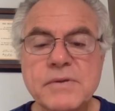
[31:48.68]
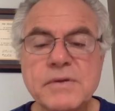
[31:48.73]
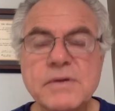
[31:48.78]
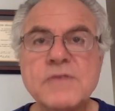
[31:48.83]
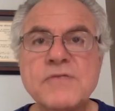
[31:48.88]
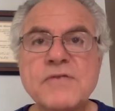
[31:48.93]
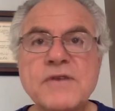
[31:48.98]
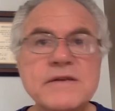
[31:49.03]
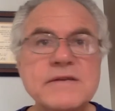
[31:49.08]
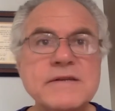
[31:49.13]

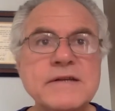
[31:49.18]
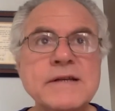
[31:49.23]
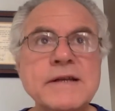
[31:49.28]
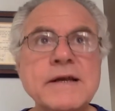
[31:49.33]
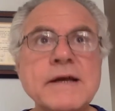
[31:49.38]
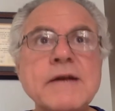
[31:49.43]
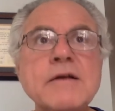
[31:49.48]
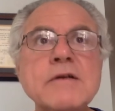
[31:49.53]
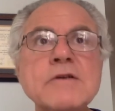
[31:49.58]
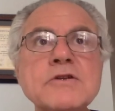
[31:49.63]
If I say
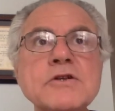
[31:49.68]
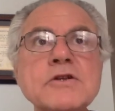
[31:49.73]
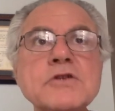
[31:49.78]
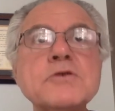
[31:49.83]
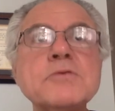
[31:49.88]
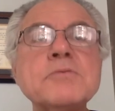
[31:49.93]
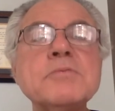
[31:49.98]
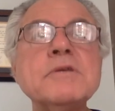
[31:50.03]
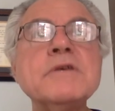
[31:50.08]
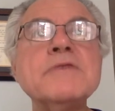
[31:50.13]
not all
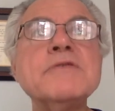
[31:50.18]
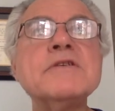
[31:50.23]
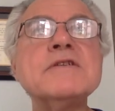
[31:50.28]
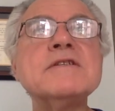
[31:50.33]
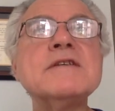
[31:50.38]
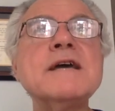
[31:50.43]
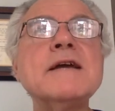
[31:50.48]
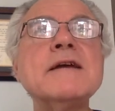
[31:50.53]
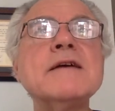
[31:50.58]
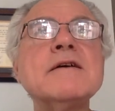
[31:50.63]
children believe in
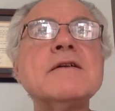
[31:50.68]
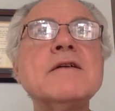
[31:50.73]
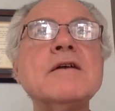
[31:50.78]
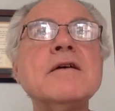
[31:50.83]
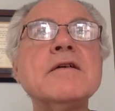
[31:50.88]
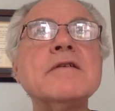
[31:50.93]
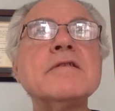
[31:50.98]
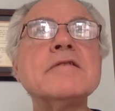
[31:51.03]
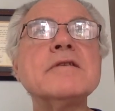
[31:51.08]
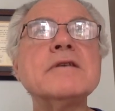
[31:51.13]
Santa
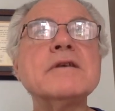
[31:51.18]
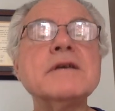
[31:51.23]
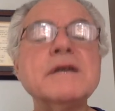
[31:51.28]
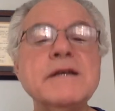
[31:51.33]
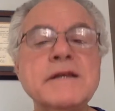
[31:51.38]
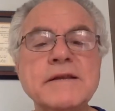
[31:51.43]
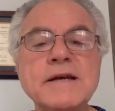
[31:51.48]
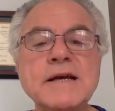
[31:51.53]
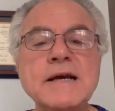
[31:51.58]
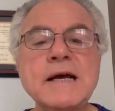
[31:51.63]
Claus,
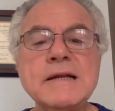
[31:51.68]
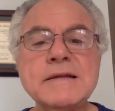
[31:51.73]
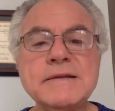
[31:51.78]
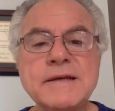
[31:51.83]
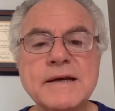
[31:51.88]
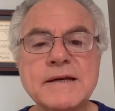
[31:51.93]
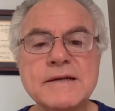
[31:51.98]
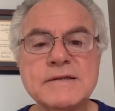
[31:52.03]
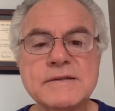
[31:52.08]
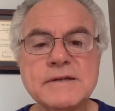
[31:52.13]
in the
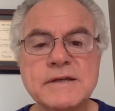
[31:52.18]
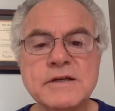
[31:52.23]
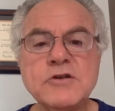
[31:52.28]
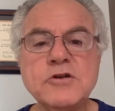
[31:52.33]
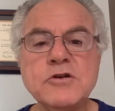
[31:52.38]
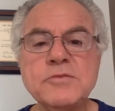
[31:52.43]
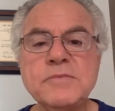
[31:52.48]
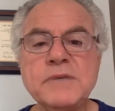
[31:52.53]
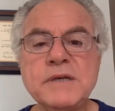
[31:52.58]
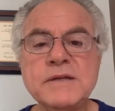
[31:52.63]
context, it
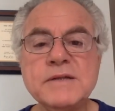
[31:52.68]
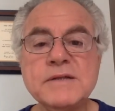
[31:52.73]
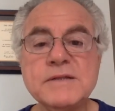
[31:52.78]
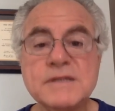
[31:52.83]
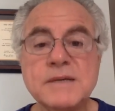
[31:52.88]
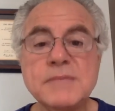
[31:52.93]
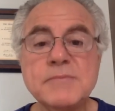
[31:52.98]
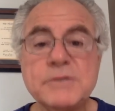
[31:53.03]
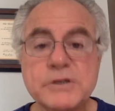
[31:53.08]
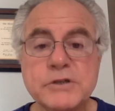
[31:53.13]
could mean
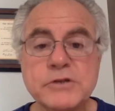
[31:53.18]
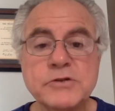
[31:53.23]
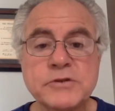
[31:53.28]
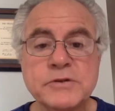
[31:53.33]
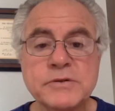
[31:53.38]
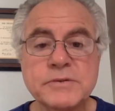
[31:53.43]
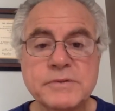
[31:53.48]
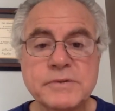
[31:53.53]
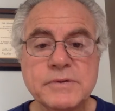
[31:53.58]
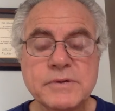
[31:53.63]
some
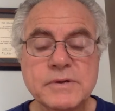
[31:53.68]
children